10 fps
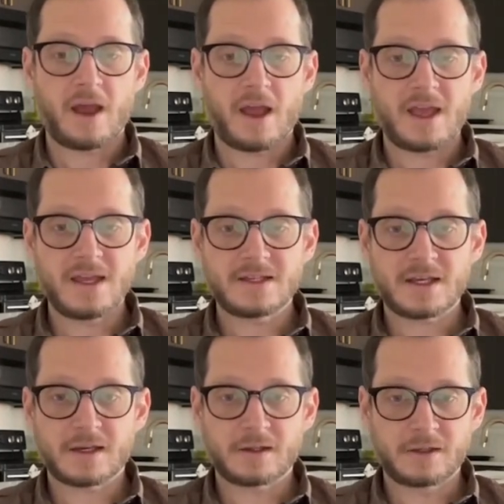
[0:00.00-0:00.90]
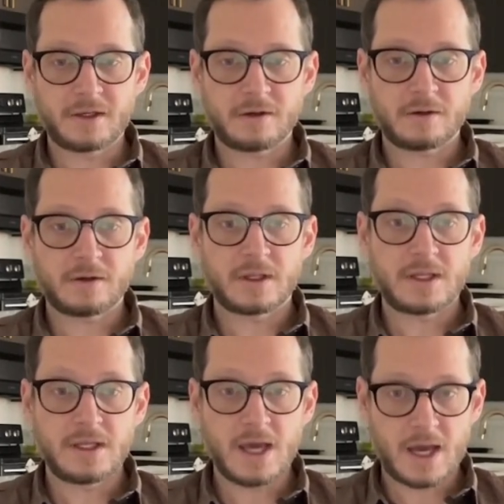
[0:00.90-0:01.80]
is it clear?
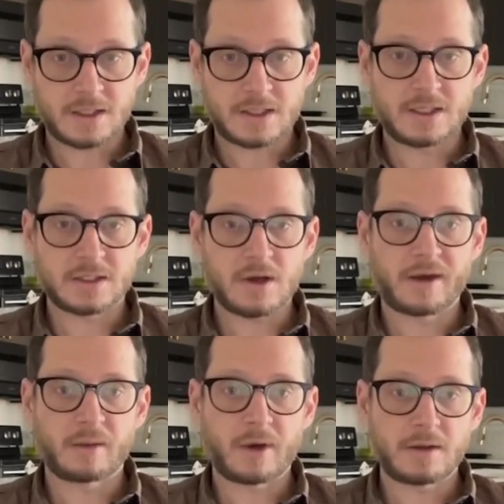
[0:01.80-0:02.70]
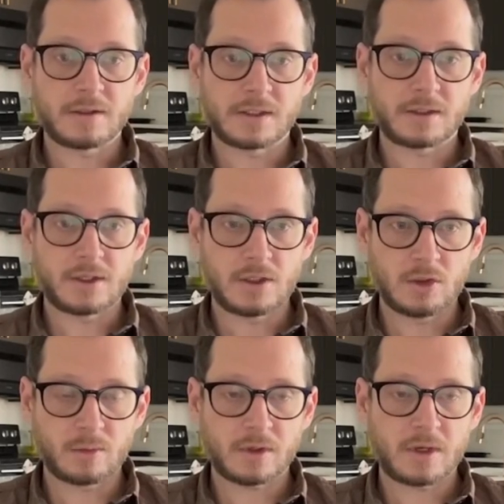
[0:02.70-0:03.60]
Yes. He's talking about using
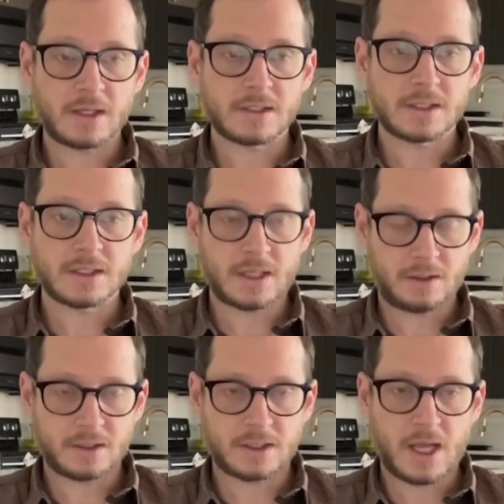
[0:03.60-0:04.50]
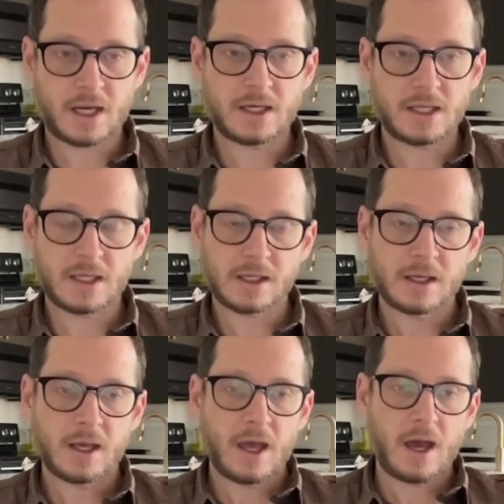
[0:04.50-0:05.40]
humor as a sales technique.
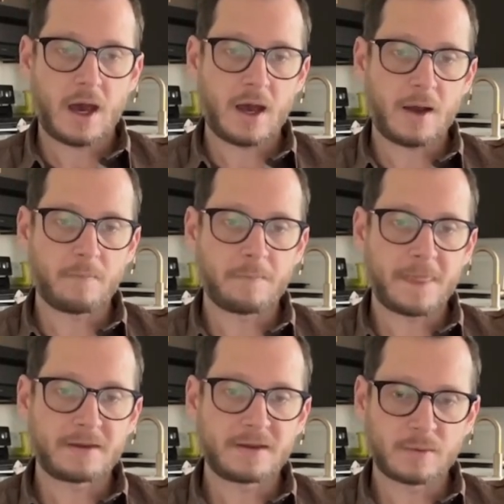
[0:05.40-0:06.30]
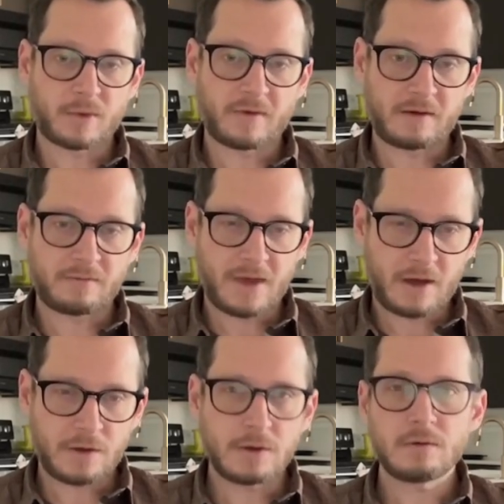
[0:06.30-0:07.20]
Um, does it provide
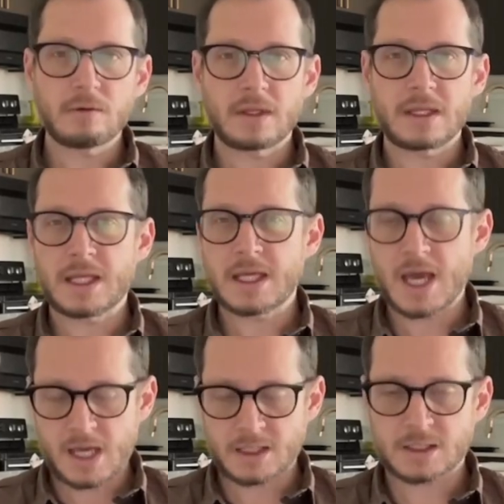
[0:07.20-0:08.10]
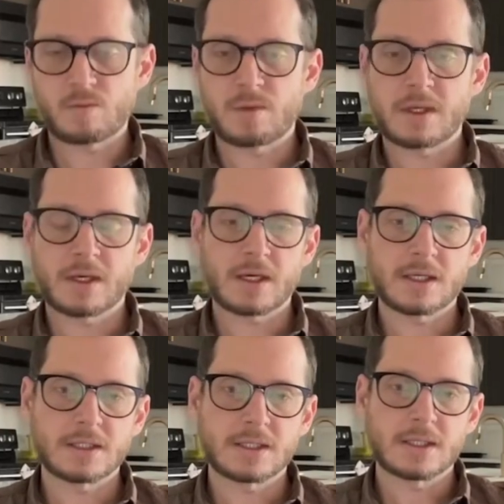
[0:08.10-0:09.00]
value? Yes,
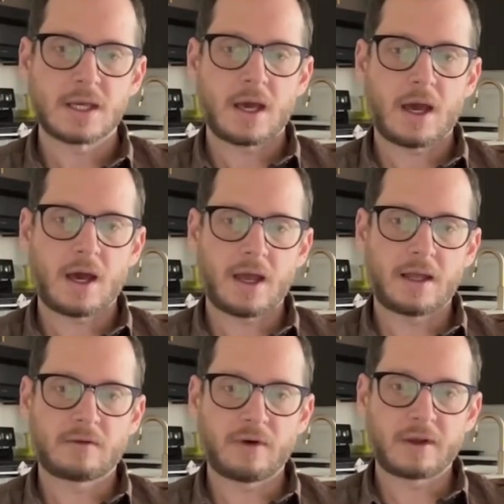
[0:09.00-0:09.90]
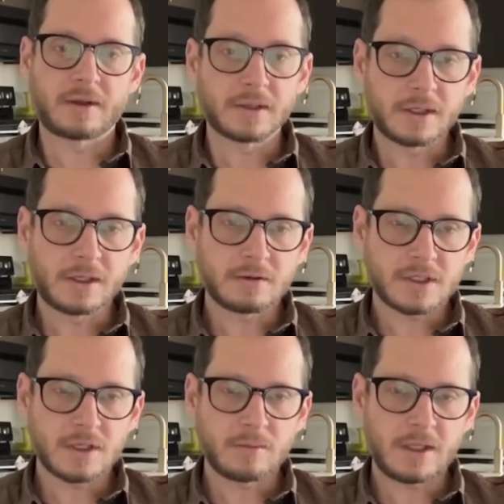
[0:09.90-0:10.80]
because uh, it's very clear
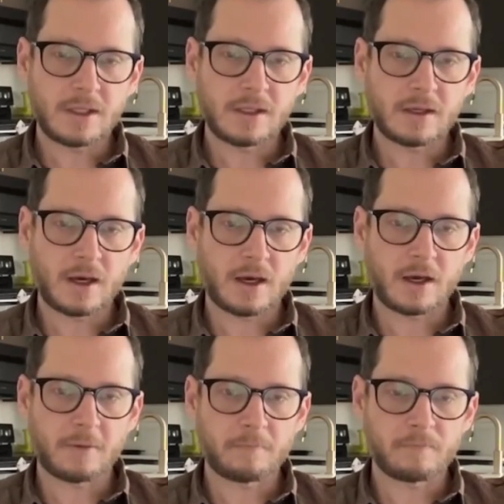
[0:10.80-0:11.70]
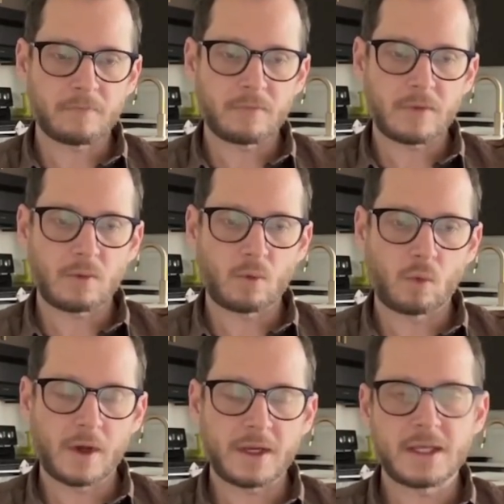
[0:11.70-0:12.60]
to me um,
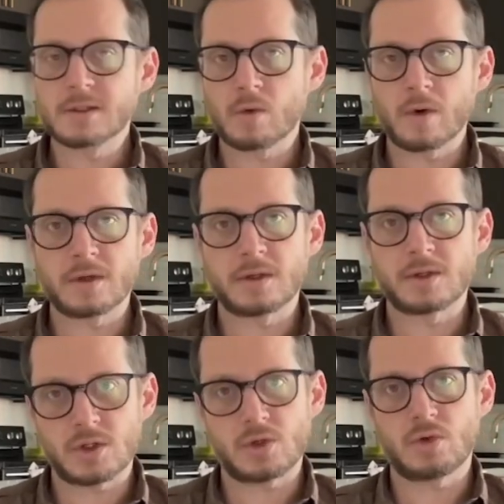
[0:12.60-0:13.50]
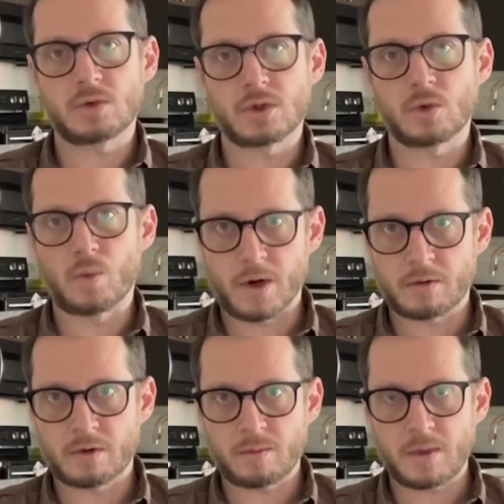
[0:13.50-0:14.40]
what he's going to do to
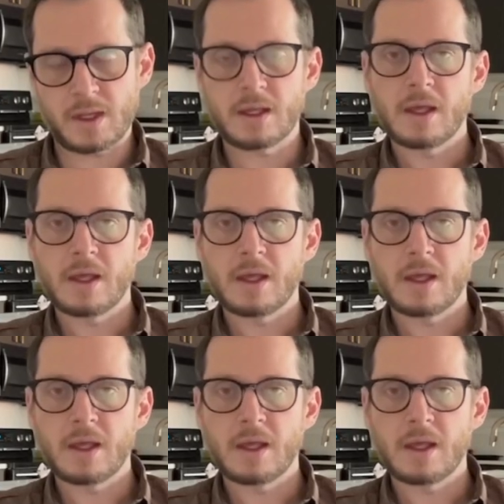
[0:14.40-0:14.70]
work with me.